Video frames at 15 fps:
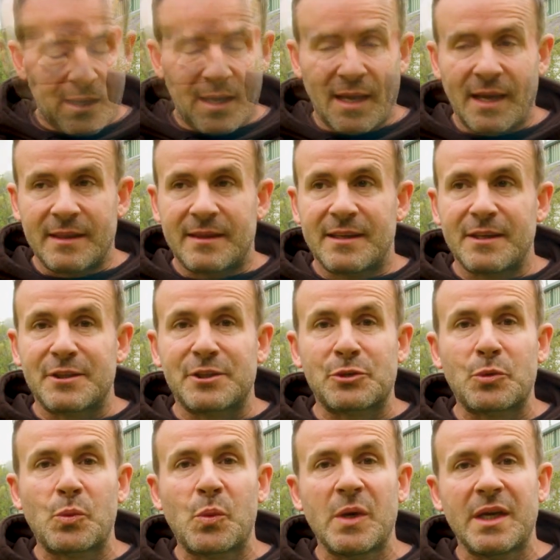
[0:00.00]
Uh, the
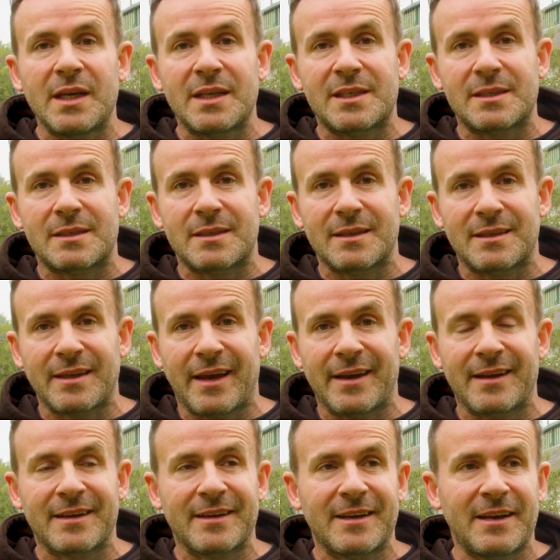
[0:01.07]
sweetest
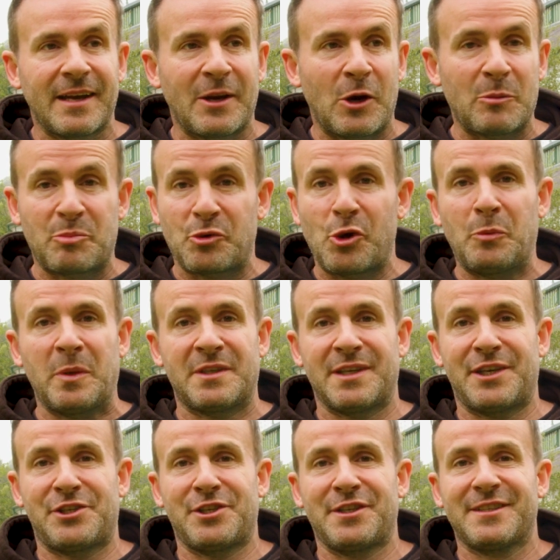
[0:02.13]
thing uh, or
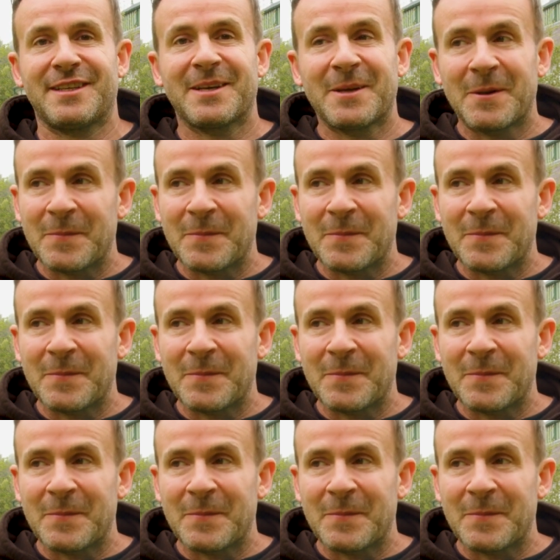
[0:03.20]
proposition